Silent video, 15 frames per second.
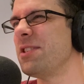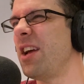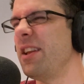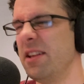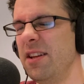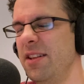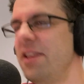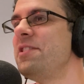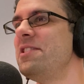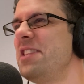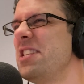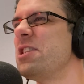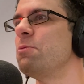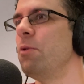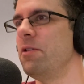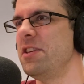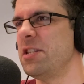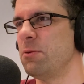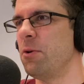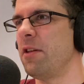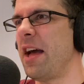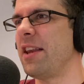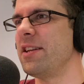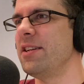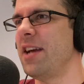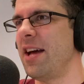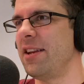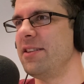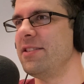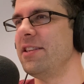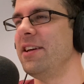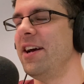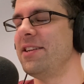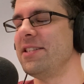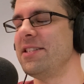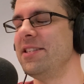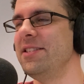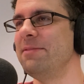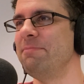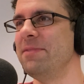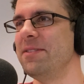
like, this is worth adding to this